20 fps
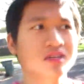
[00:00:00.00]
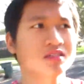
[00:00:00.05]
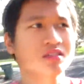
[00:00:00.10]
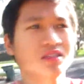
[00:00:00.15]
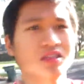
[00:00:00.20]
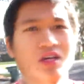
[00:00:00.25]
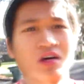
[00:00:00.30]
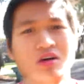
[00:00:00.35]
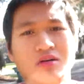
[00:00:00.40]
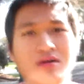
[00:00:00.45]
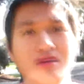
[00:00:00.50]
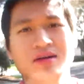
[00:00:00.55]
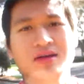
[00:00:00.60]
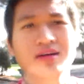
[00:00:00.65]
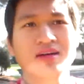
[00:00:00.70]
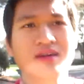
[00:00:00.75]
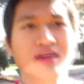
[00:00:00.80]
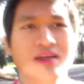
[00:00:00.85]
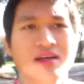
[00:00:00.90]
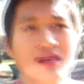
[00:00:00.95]
So,
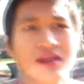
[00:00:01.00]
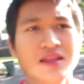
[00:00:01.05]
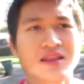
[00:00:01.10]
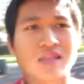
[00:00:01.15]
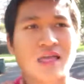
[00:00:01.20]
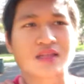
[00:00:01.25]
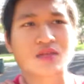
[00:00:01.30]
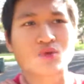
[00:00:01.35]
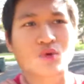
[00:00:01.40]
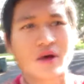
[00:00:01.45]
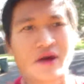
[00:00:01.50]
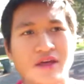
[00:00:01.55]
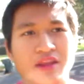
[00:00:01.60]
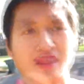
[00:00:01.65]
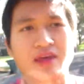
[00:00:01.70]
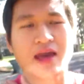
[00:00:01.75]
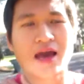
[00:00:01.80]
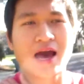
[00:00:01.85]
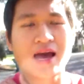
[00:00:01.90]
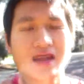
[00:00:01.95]
that's why
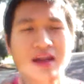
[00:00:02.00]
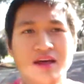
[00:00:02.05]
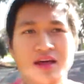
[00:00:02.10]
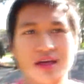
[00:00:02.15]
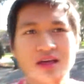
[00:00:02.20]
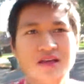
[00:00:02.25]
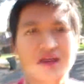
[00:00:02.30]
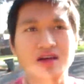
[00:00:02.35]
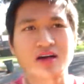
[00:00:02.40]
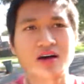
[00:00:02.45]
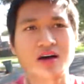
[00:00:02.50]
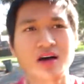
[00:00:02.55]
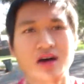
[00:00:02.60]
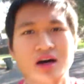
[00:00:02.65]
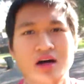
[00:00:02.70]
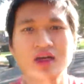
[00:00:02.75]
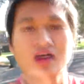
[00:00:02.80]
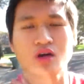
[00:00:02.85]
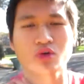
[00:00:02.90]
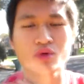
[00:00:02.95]
they had
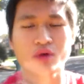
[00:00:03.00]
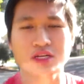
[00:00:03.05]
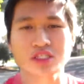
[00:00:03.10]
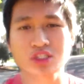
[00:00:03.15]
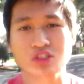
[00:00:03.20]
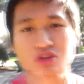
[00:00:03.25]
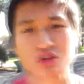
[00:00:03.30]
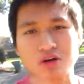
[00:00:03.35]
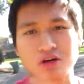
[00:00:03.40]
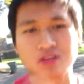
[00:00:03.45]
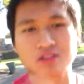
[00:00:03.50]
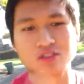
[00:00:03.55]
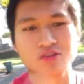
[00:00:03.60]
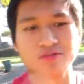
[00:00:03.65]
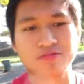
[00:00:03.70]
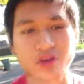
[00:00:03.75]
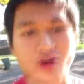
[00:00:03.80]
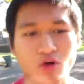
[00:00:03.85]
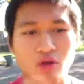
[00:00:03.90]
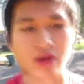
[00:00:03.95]
uh, a restaurant
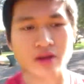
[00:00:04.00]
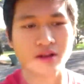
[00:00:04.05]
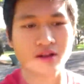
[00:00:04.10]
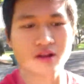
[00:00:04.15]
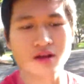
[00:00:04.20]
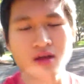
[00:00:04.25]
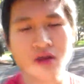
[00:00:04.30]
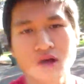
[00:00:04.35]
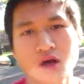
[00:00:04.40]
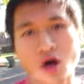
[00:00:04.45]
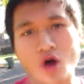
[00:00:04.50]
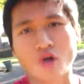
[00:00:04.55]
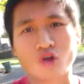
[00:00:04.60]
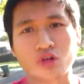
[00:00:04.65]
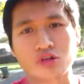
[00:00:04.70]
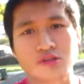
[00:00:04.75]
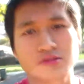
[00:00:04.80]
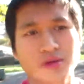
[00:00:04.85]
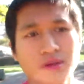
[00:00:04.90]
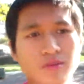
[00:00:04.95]
to fill in
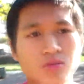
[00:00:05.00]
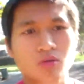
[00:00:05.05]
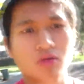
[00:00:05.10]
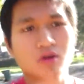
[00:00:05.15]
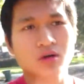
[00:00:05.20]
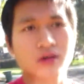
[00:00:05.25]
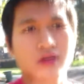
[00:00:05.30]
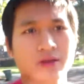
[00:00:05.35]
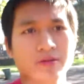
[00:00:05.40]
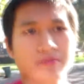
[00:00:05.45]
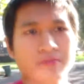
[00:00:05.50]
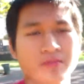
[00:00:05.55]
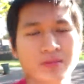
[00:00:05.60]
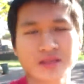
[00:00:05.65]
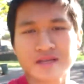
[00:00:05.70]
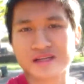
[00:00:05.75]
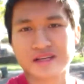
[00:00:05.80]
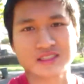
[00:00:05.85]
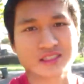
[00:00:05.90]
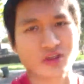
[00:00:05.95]
all those people.
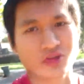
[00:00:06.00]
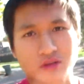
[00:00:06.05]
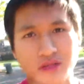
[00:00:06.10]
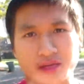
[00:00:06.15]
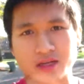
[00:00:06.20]
Cause there were